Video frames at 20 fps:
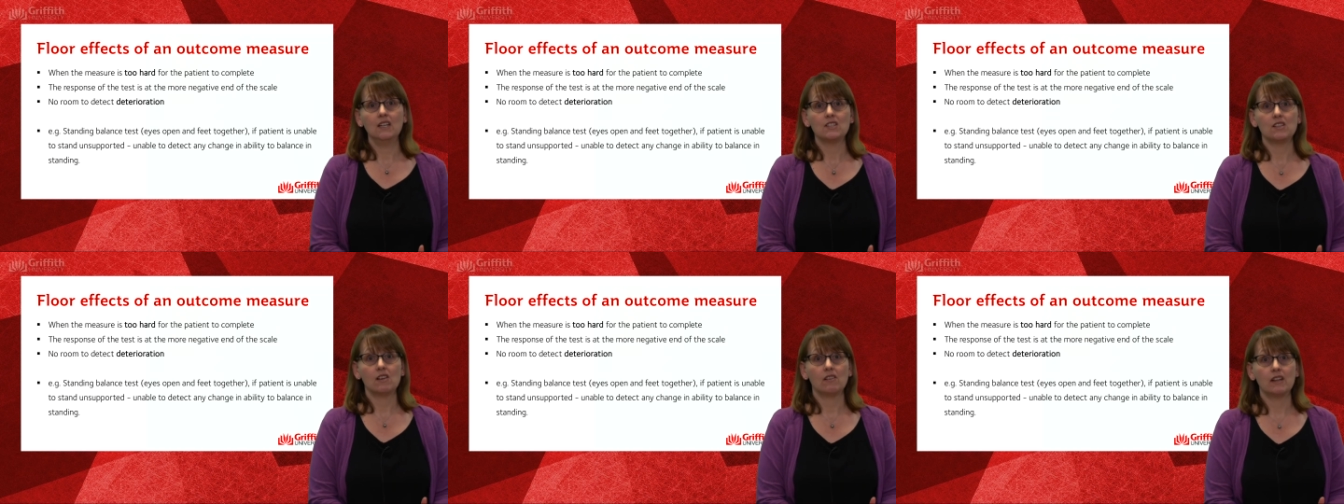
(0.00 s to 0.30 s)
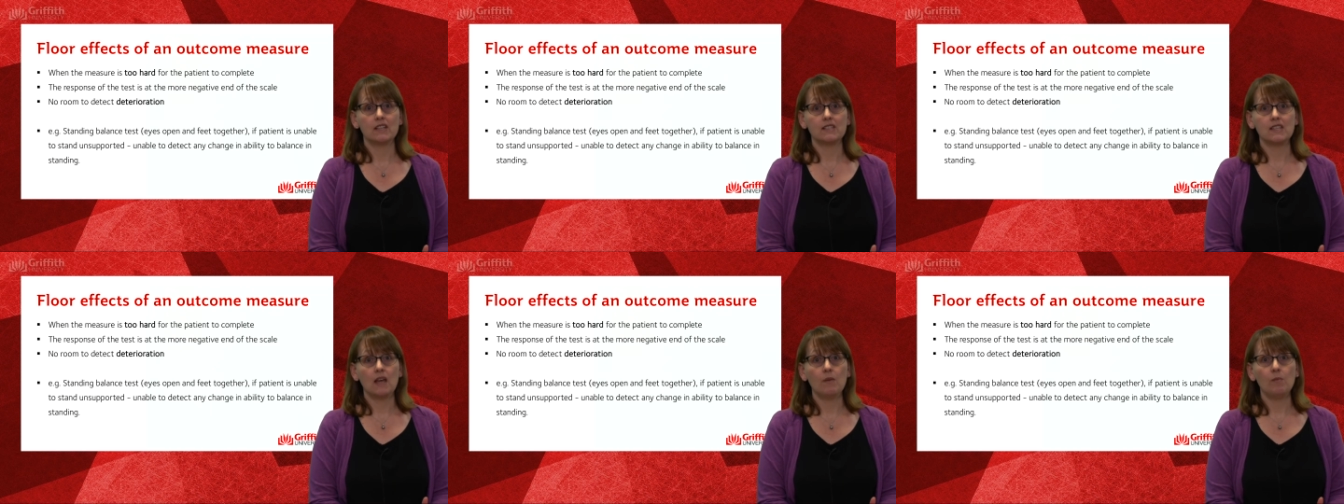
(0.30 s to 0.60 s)
So an
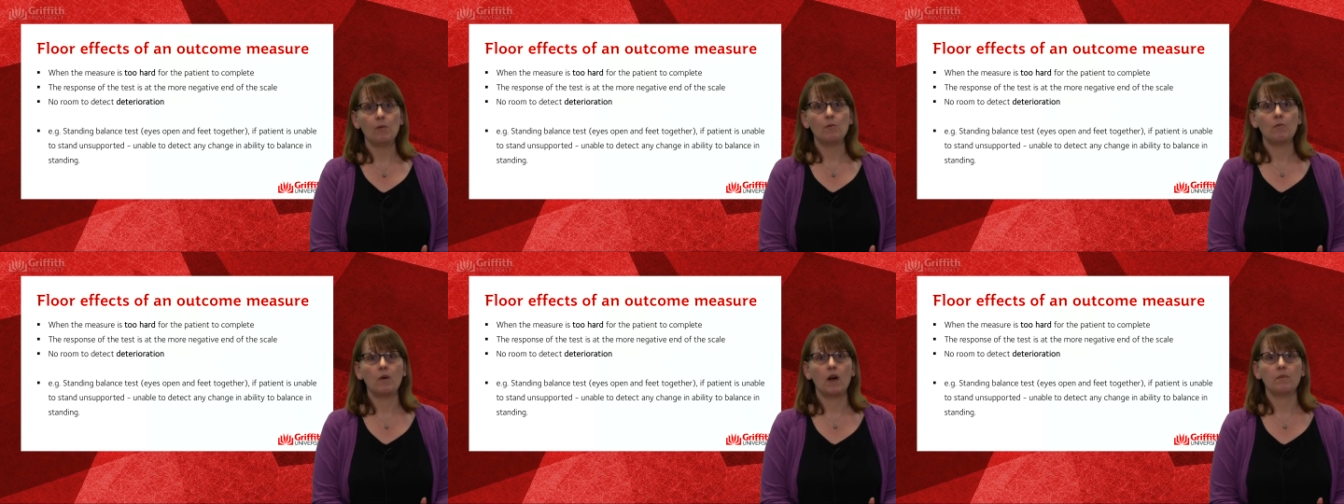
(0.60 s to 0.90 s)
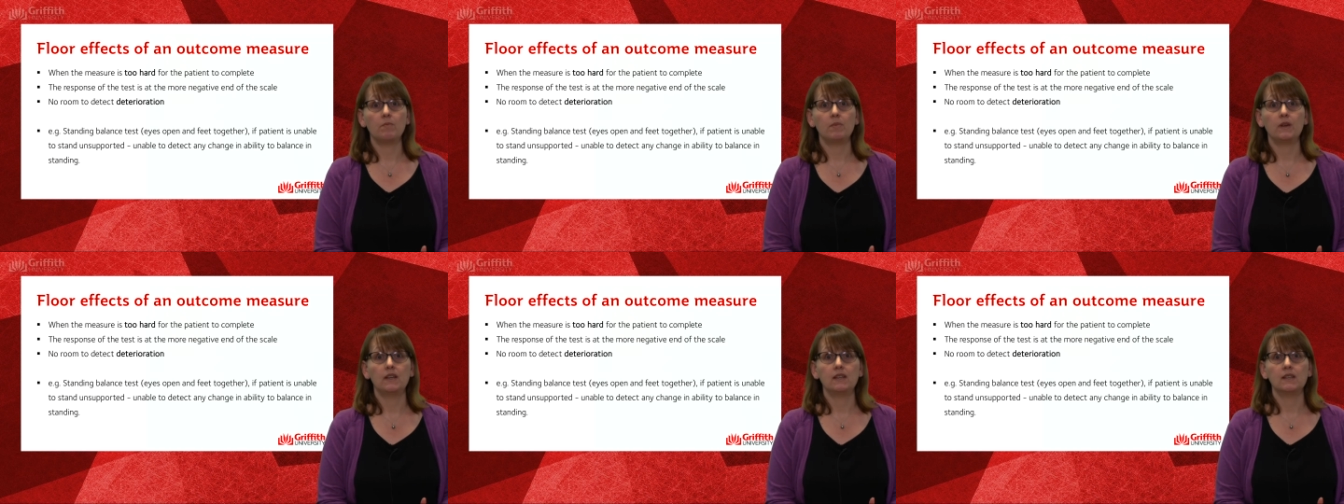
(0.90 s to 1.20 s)
example
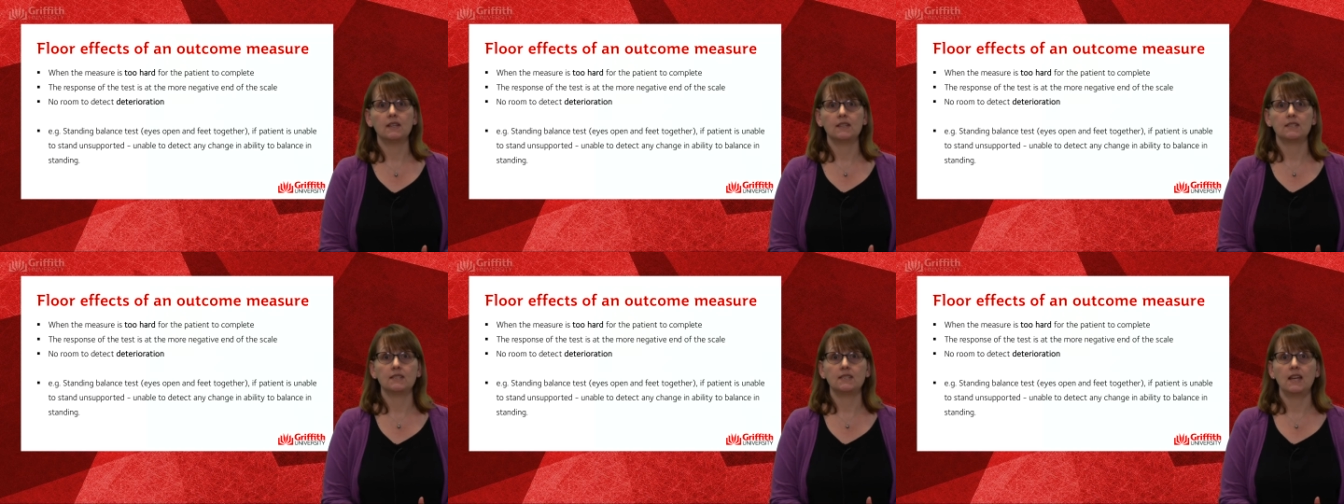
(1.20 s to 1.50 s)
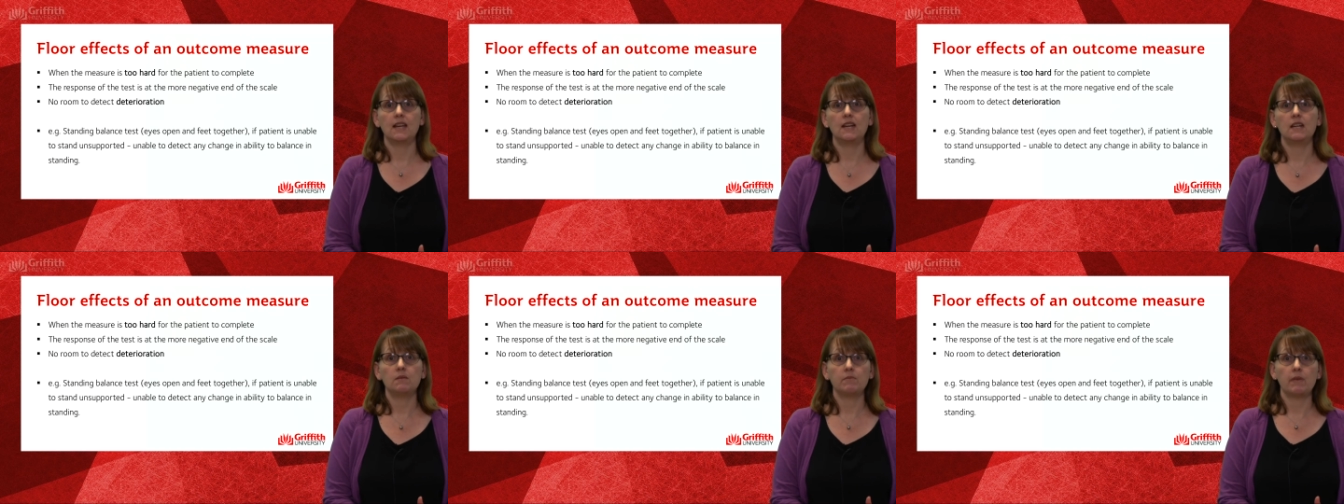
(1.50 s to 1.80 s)
might be a
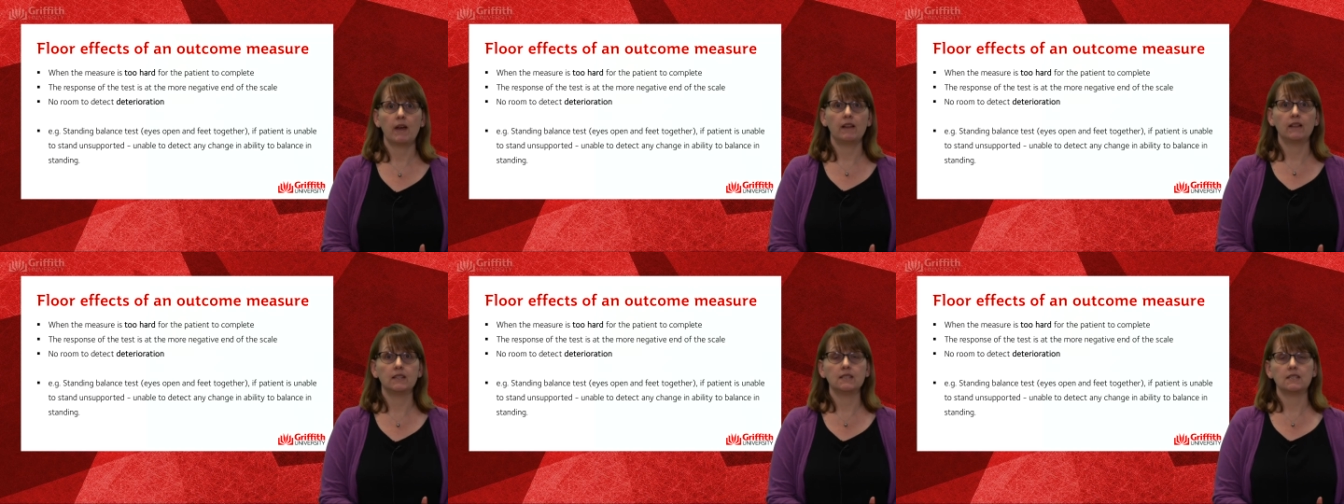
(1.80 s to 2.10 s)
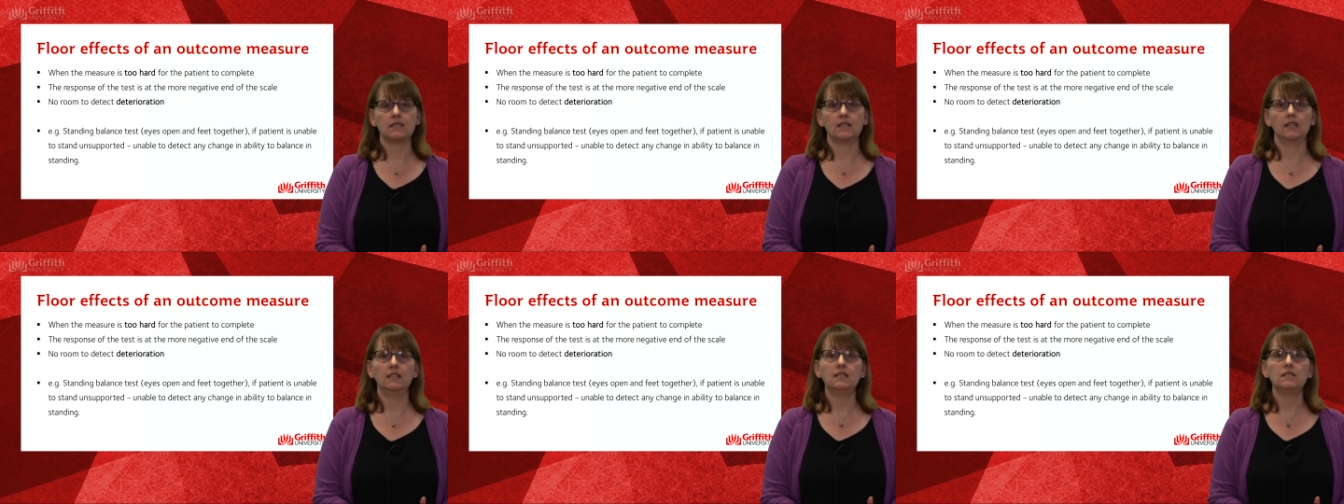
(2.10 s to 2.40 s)
standing balance
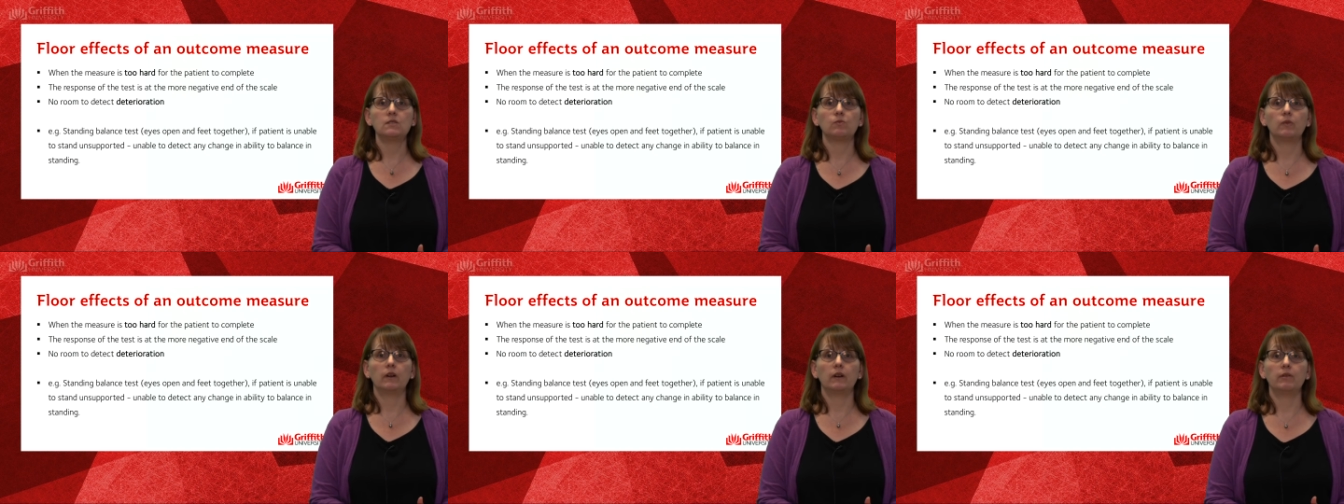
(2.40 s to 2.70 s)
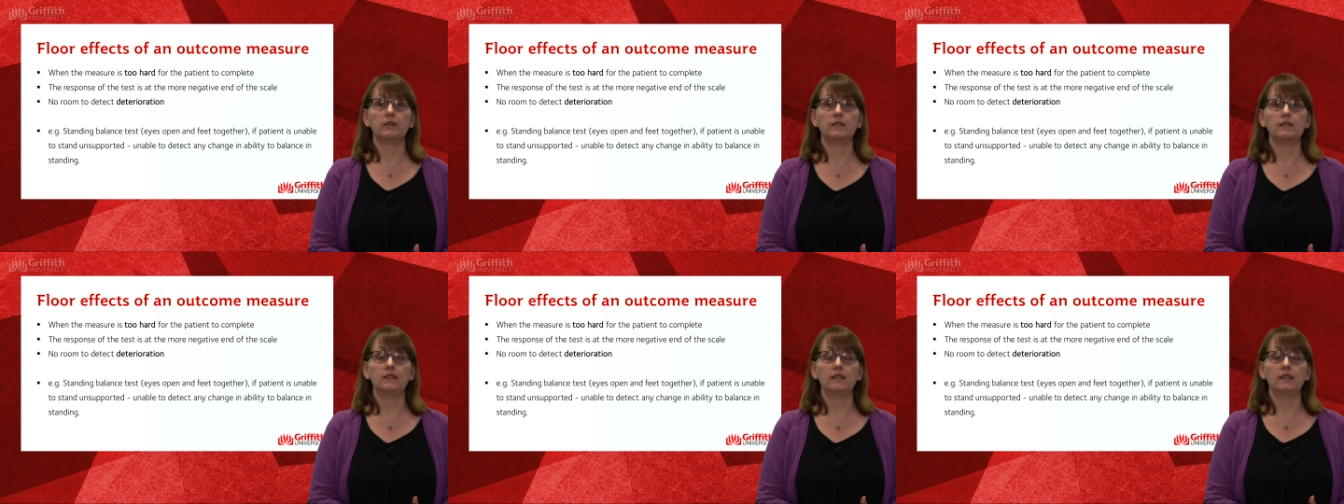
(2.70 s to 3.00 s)
test where
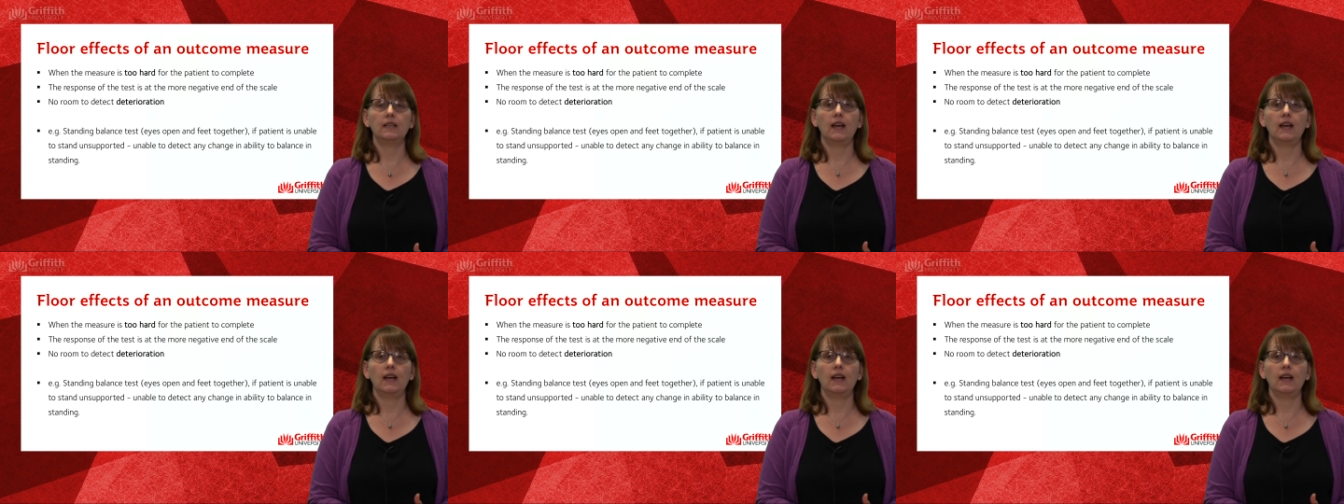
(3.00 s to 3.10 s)
we